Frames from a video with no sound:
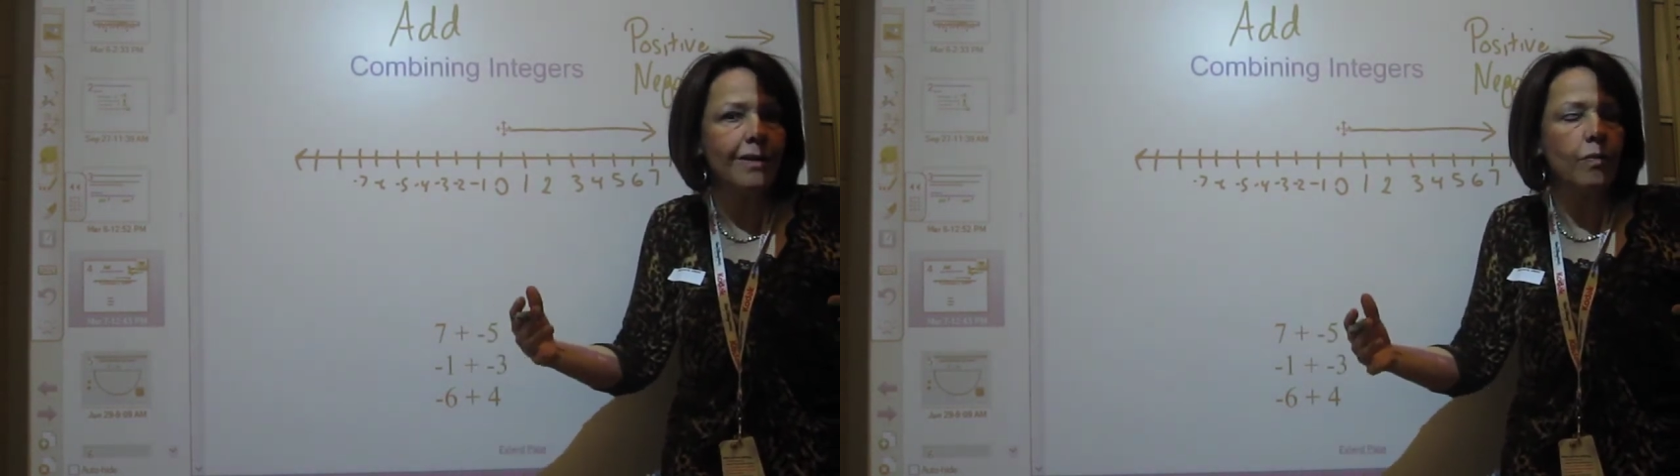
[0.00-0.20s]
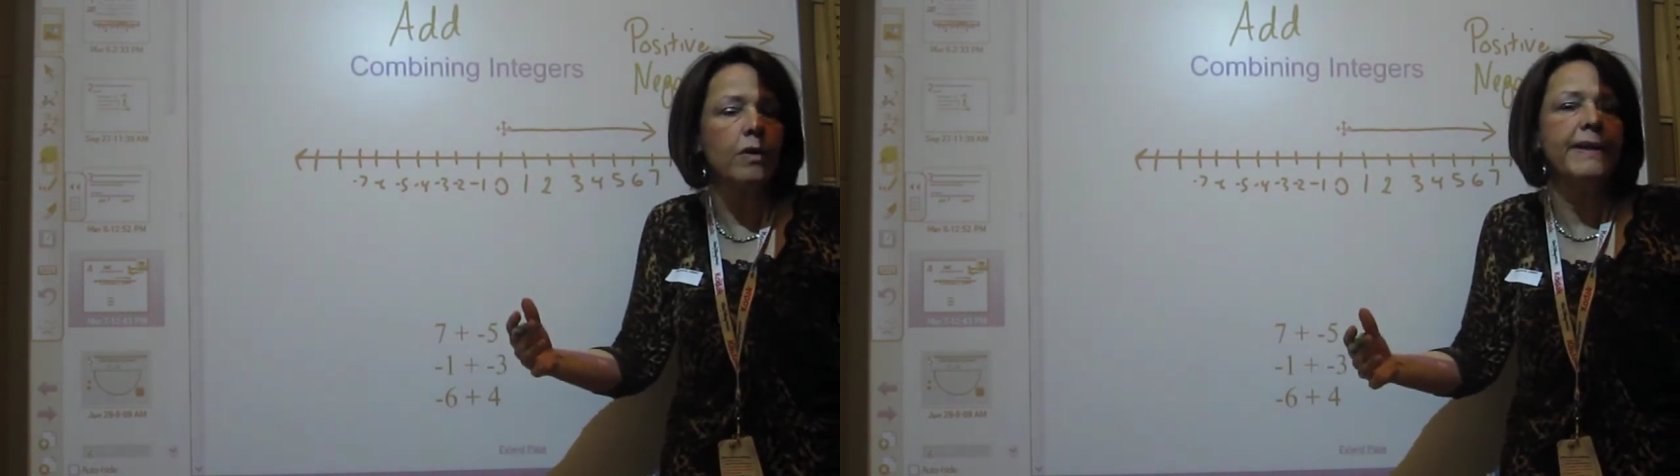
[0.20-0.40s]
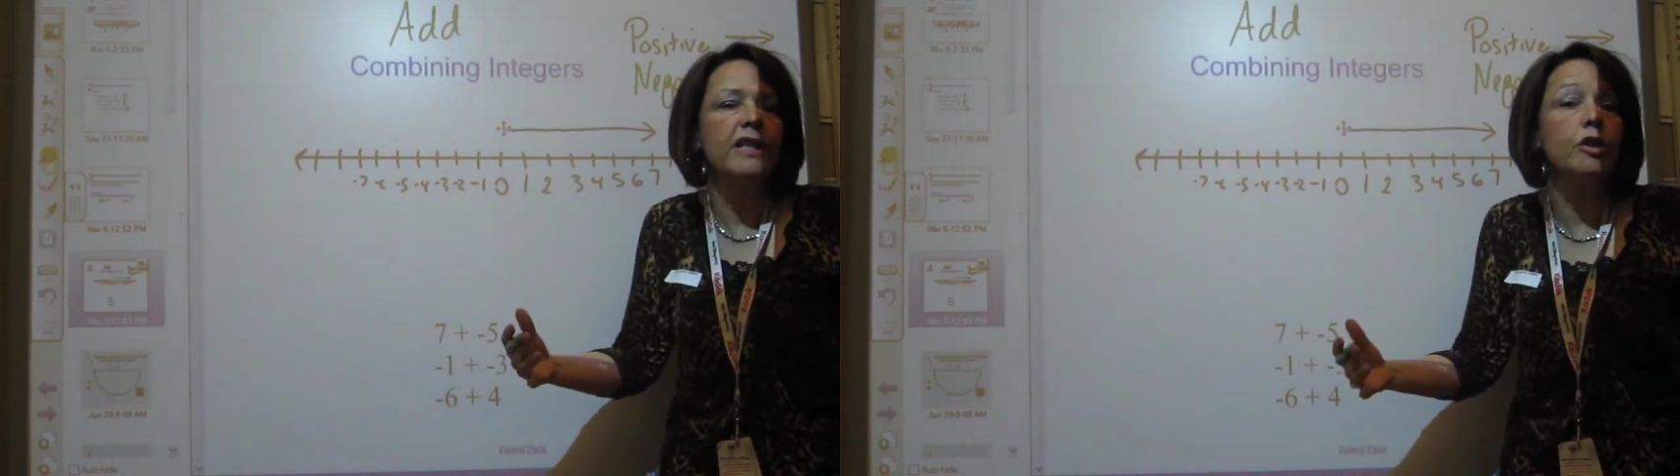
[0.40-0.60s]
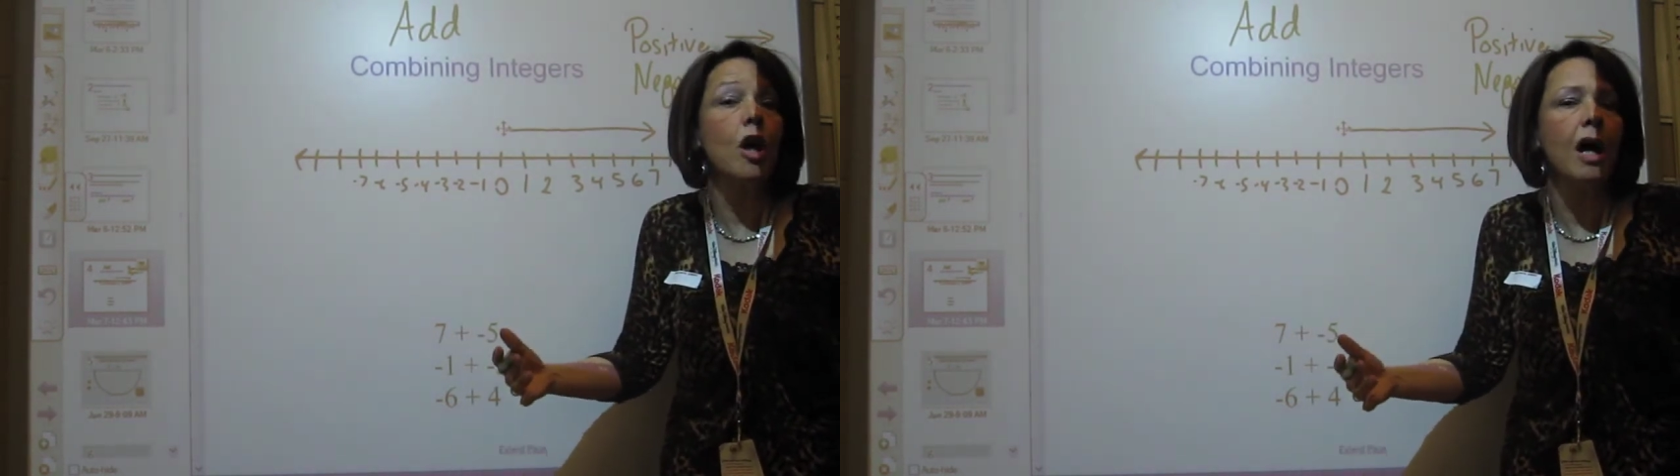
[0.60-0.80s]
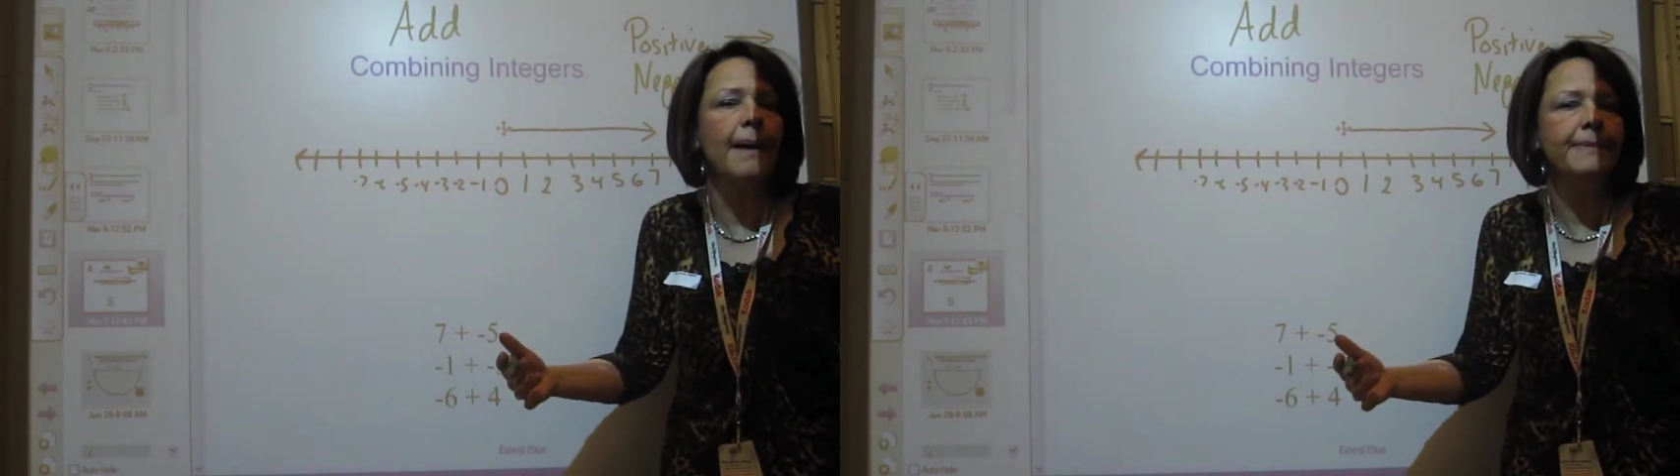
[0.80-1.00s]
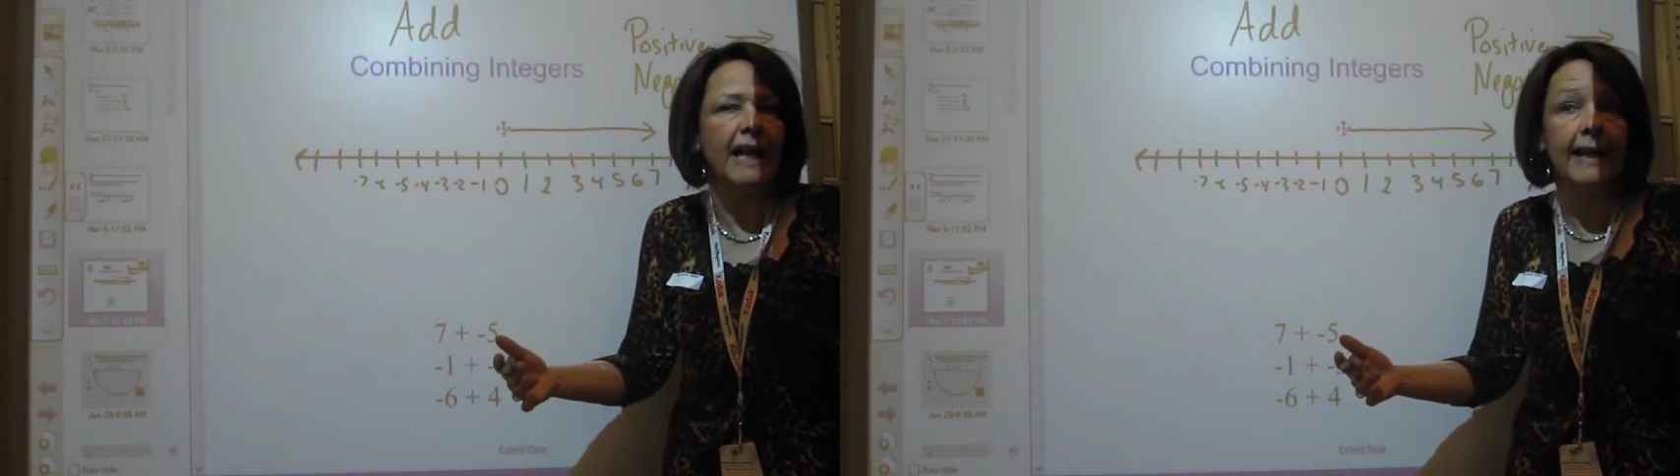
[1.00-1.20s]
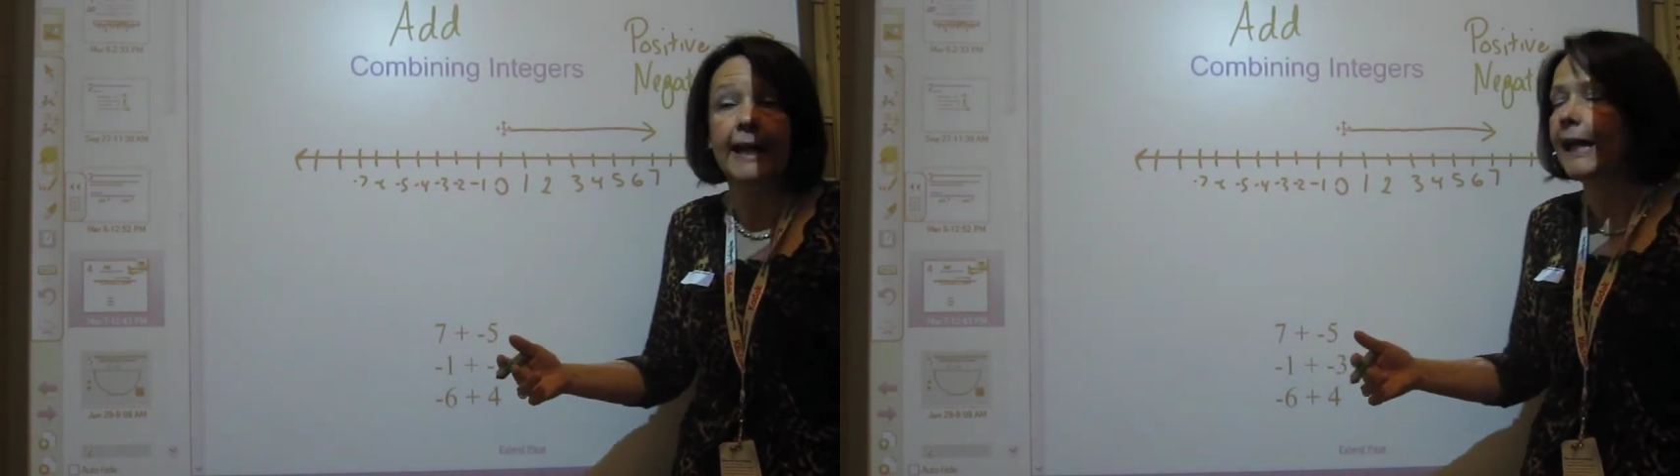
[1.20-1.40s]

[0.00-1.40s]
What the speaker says: where we stopped at